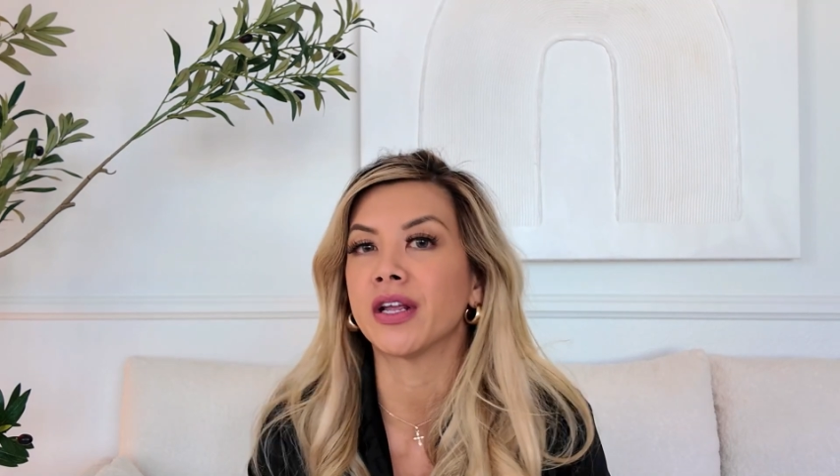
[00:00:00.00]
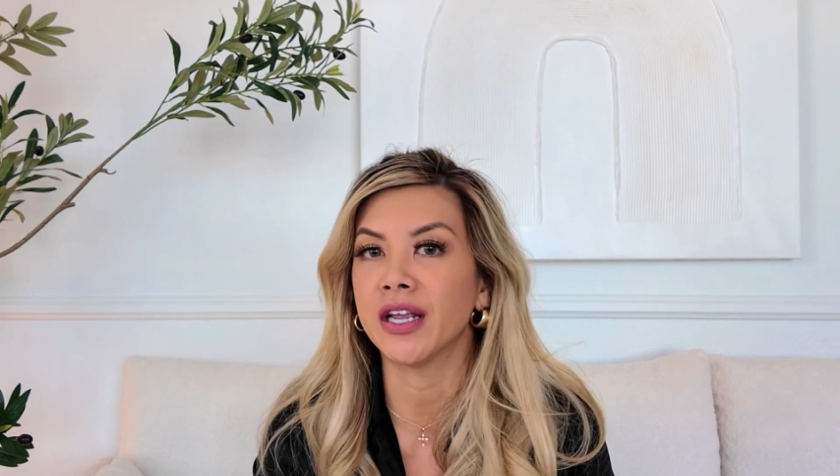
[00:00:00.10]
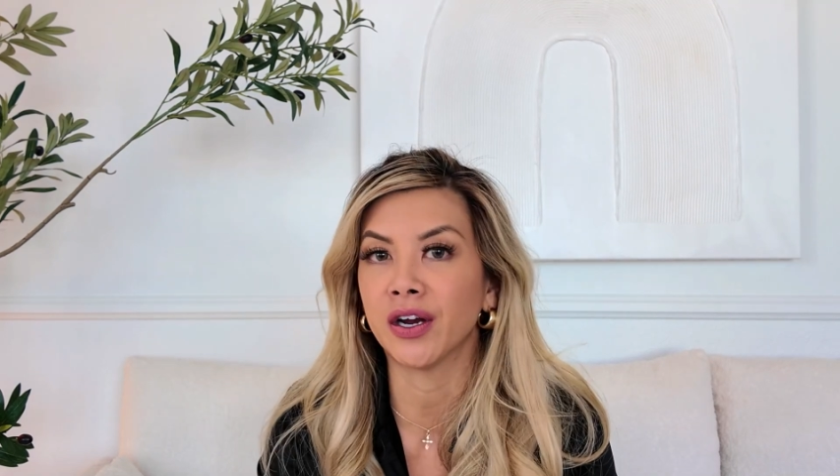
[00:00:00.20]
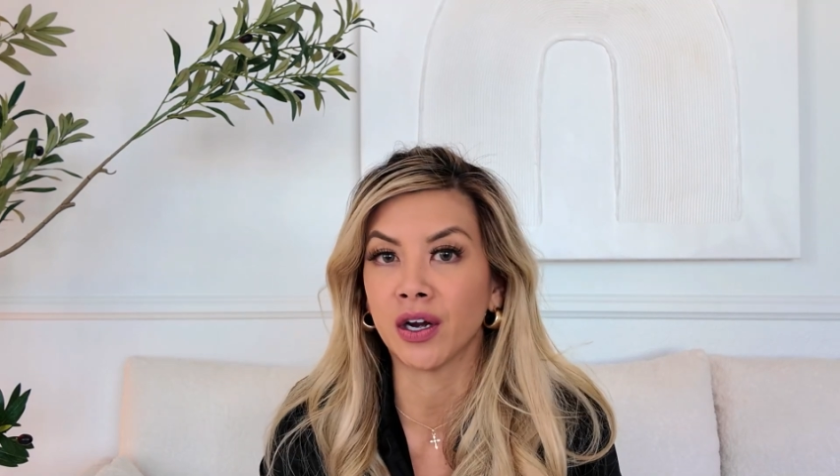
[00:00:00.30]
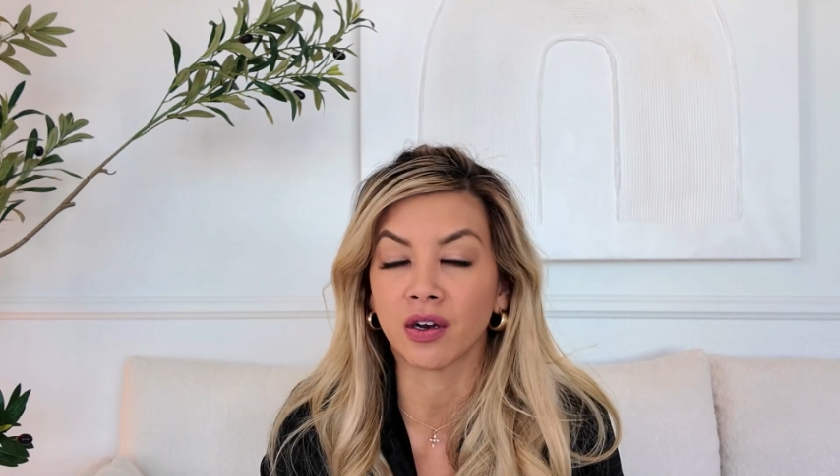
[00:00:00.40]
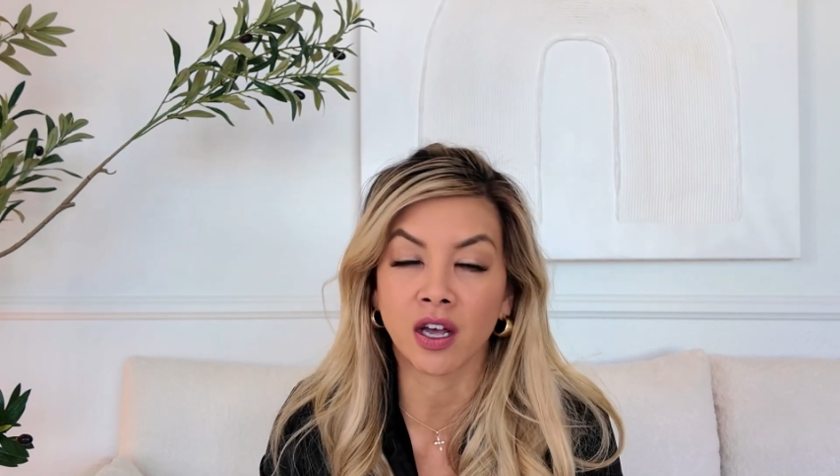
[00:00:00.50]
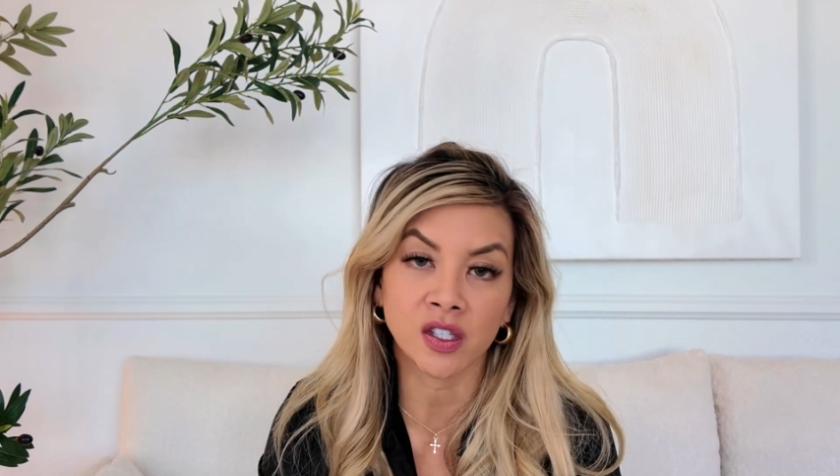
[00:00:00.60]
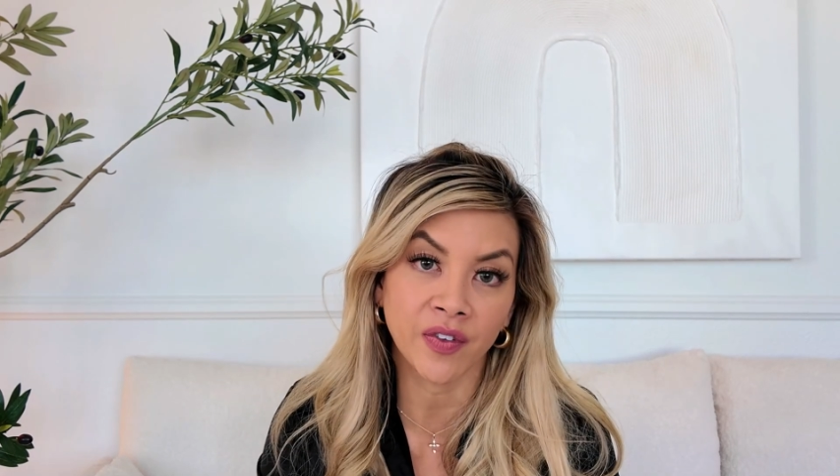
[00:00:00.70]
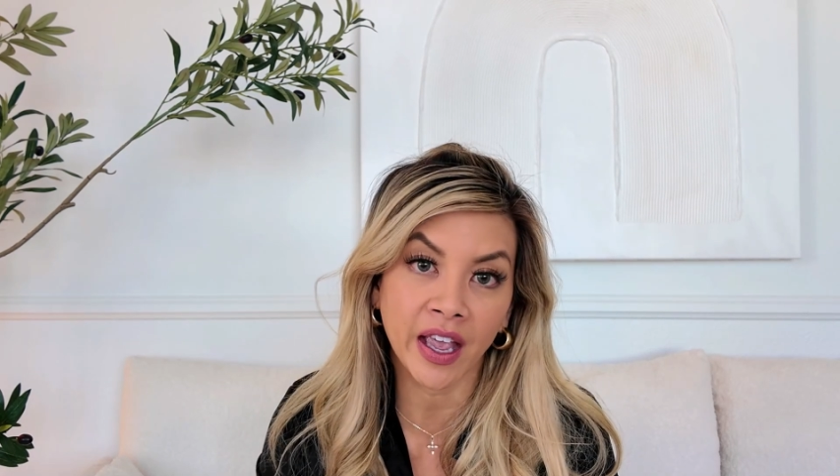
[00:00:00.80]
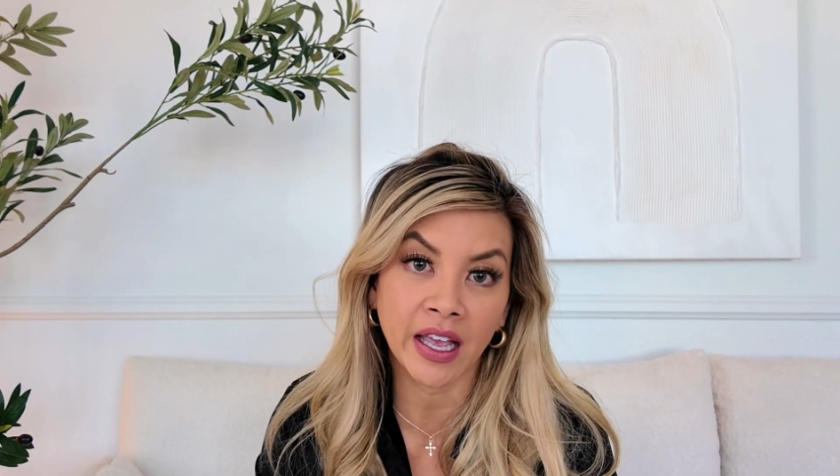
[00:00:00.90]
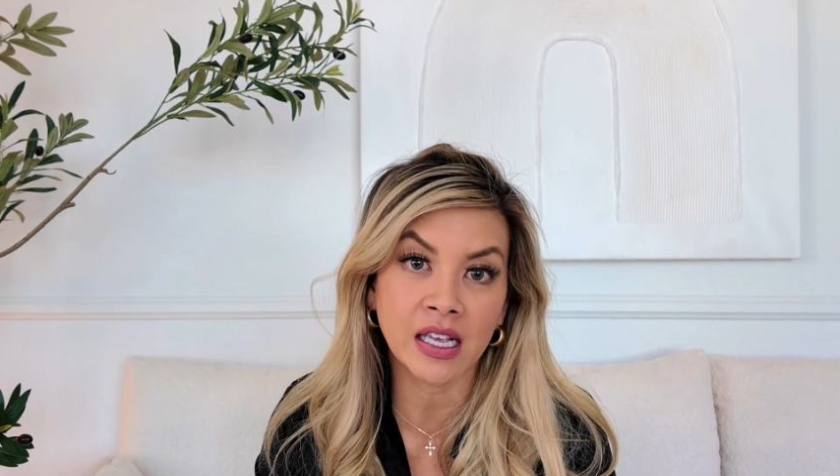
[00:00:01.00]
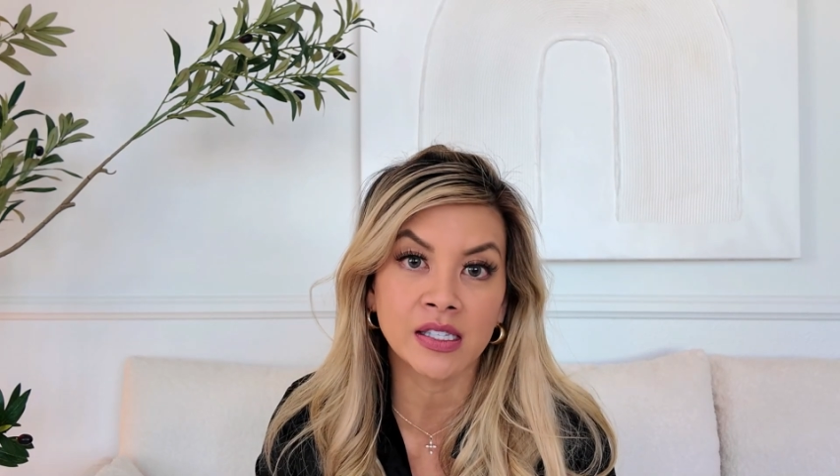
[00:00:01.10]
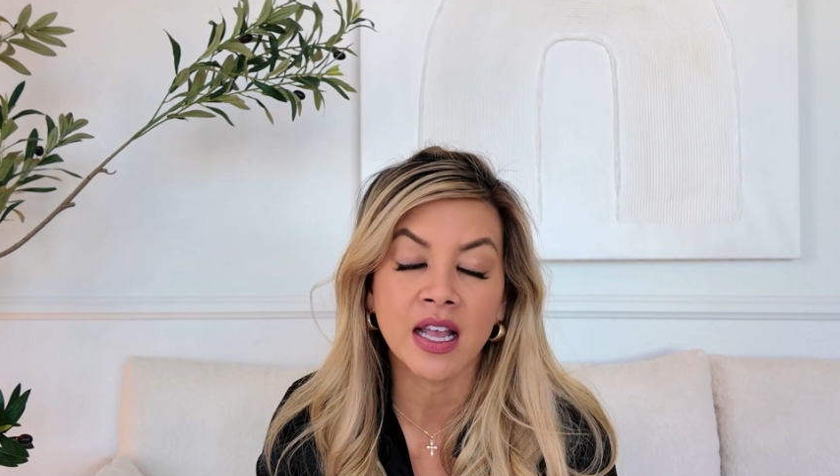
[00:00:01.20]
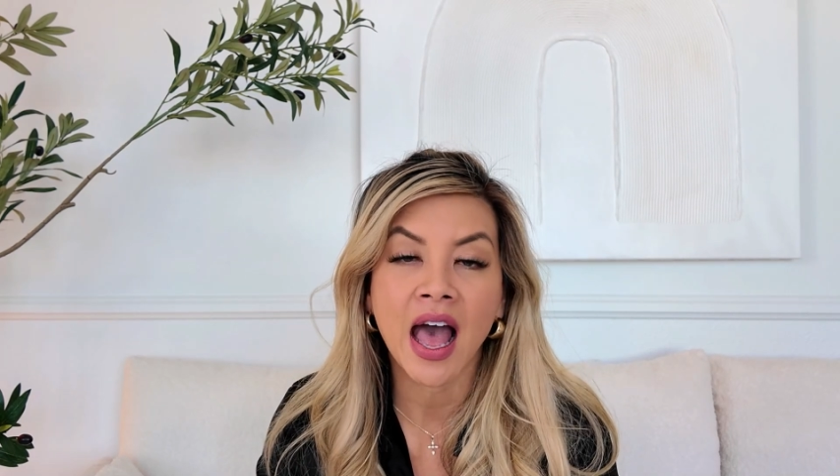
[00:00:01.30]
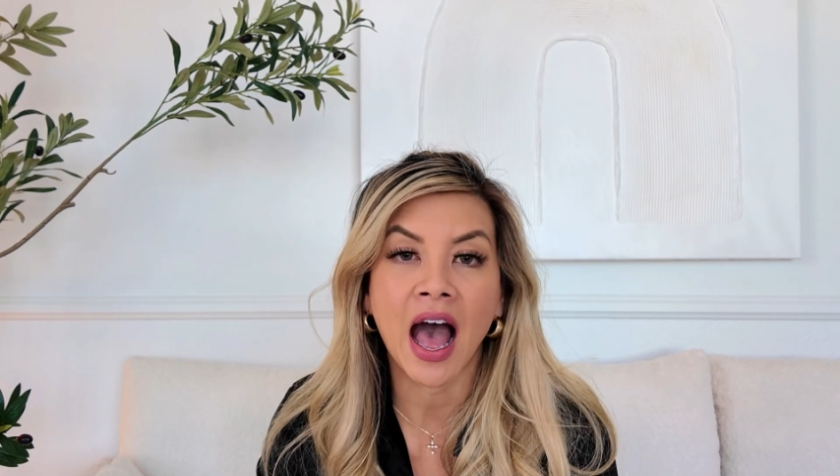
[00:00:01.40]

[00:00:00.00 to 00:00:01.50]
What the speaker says: here in Las Vegas.